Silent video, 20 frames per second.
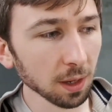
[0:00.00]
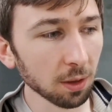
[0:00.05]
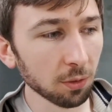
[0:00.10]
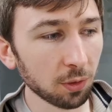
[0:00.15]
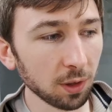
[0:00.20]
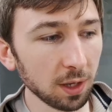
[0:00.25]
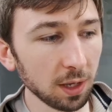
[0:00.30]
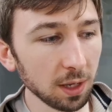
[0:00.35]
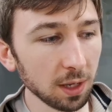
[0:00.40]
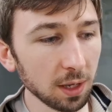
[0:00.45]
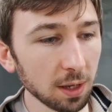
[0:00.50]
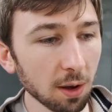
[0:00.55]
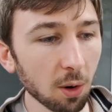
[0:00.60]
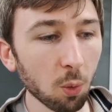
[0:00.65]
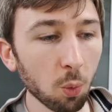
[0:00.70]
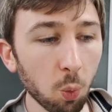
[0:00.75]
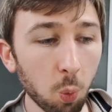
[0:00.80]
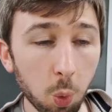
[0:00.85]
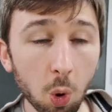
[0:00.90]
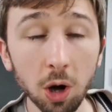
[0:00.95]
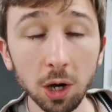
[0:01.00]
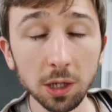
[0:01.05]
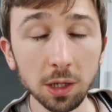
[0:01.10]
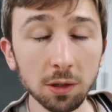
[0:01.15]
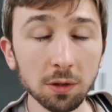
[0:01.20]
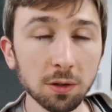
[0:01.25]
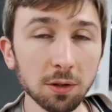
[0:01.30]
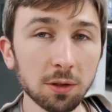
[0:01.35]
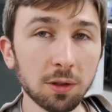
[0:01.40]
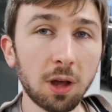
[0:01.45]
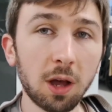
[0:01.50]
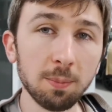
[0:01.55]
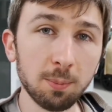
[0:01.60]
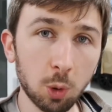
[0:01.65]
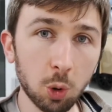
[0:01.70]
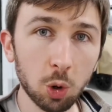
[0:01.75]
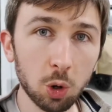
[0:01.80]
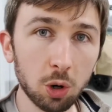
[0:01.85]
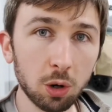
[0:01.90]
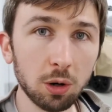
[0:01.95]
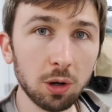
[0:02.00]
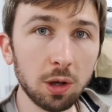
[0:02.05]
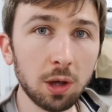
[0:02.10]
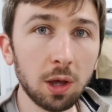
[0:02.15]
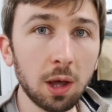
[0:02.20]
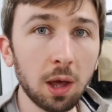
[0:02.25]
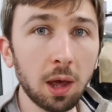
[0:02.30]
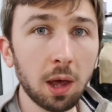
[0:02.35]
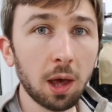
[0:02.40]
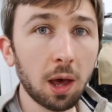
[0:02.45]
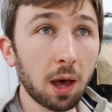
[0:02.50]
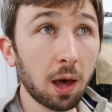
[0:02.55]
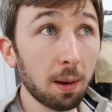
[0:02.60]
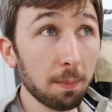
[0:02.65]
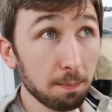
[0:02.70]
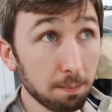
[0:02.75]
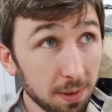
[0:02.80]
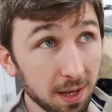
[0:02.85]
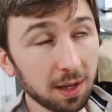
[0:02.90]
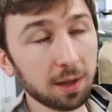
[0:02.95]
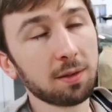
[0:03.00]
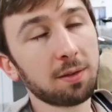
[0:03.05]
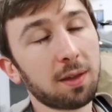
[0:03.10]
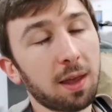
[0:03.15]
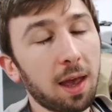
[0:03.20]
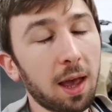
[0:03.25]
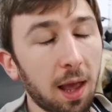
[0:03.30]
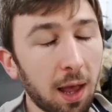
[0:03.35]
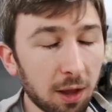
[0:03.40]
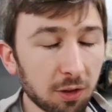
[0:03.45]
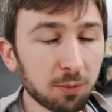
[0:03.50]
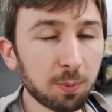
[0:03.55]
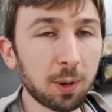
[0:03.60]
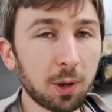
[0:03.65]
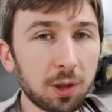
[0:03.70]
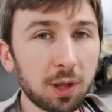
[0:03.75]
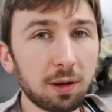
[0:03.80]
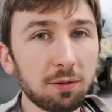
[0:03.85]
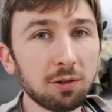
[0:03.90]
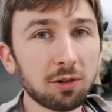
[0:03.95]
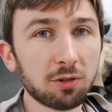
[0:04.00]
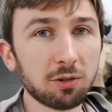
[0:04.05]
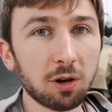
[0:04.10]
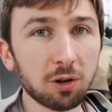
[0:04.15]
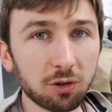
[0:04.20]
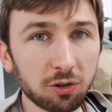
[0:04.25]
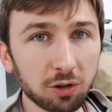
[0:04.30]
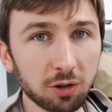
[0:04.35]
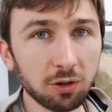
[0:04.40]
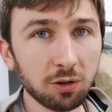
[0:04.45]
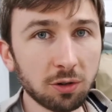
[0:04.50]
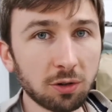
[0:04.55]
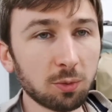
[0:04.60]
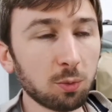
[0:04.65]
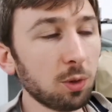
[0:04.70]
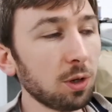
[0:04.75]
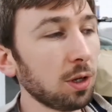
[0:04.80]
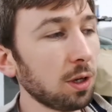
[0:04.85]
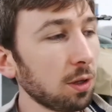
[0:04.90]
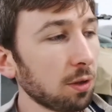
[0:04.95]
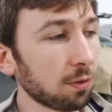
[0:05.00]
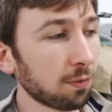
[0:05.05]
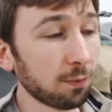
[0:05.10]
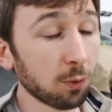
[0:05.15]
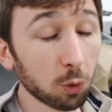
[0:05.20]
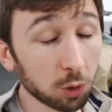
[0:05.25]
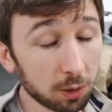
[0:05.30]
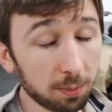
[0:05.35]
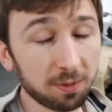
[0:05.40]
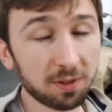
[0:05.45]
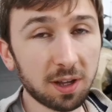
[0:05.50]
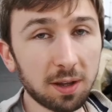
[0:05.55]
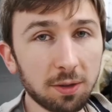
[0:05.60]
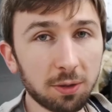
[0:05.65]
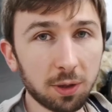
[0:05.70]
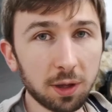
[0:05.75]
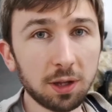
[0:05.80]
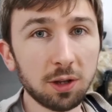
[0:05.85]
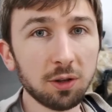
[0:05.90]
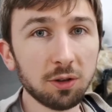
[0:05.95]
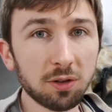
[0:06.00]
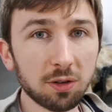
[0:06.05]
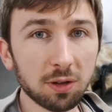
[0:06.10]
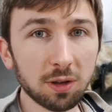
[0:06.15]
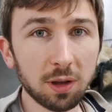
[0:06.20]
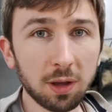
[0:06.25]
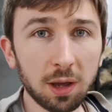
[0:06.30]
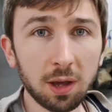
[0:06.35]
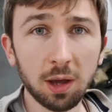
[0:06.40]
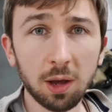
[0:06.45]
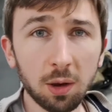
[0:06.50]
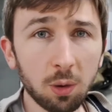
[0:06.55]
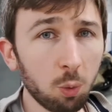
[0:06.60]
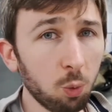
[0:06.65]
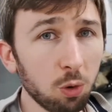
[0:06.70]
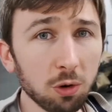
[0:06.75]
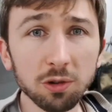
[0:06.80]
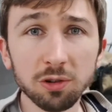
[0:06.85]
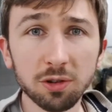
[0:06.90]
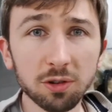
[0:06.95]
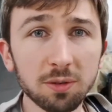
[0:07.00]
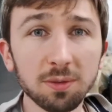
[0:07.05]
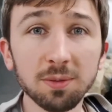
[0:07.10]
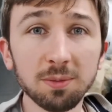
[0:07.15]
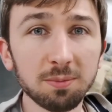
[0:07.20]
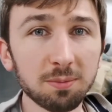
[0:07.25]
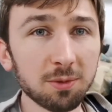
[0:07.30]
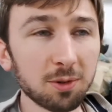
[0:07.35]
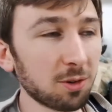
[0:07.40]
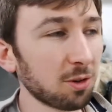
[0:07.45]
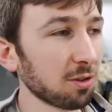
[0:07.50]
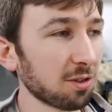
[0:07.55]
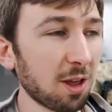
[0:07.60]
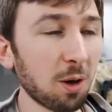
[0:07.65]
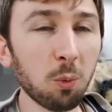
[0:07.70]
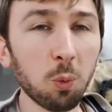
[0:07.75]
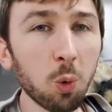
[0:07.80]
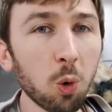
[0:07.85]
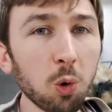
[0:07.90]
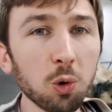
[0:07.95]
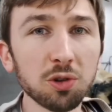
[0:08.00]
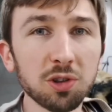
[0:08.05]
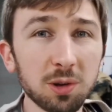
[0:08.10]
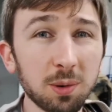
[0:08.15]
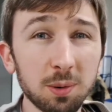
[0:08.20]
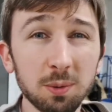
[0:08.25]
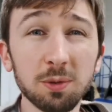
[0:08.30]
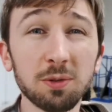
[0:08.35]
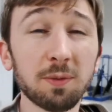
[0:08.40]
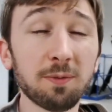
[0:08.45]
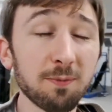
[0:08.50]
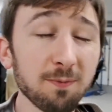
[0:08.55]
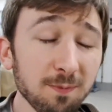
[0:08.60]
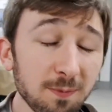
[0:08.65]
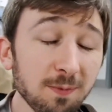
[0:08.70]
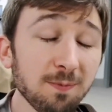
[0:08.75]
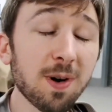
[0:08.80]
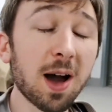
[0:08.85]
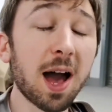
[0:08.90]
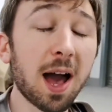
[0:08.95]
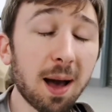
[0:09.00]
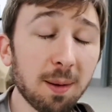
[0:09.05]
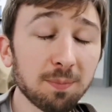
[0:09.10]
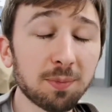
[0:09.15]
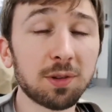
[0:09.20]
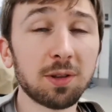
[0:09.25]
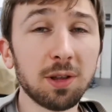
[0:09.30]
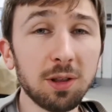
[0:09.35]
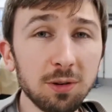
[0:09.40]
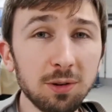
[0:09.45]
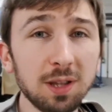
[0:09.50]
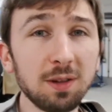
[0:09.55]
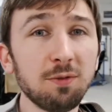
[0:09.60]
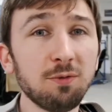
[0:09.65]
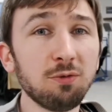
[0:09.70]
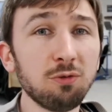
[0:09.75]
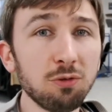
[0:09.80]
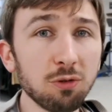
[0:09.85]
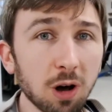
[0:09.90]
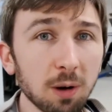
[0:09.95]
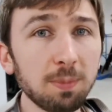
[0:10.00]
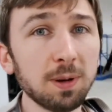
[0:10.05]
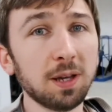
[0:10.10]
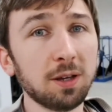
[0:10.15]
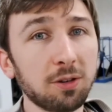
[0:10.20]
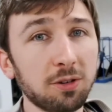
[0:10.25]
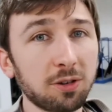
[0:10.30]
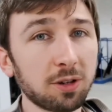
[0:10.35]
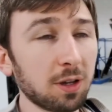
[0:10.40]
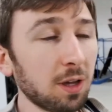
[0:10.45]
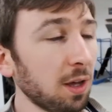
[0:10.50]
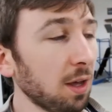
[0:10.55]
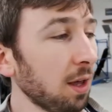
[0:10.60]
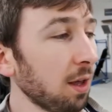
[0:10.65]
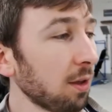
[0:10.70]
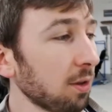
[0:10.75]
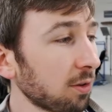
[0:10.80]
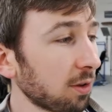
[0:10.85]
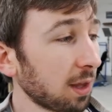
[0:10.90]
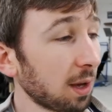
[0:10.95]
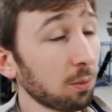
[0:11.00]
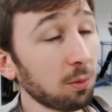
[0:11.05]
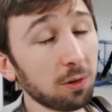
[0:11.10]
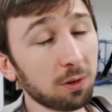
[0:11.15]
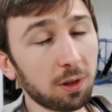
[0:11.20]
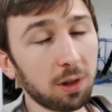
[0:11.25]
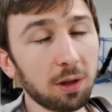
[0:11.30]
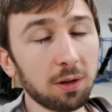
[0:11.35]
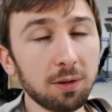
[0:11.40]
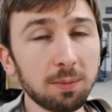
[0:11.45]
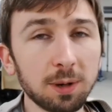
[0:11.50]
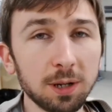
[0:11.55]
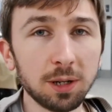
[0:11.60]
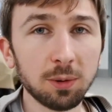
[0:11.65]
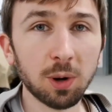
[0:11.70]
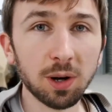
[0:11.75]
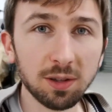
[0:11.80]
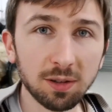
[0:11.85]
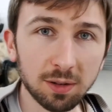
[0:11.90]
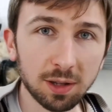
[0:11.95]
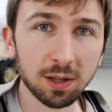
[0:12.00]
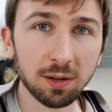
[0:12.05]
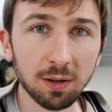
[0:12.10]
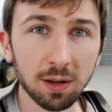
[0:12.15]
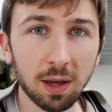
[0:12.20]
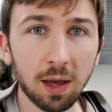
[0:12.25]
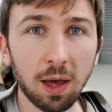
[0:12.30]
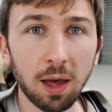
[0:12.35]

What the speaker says: The white that I bought, mixed as per their instructions with 40% thinners, was just like water. It was absolutely rubbish. So that was a load of money wasted.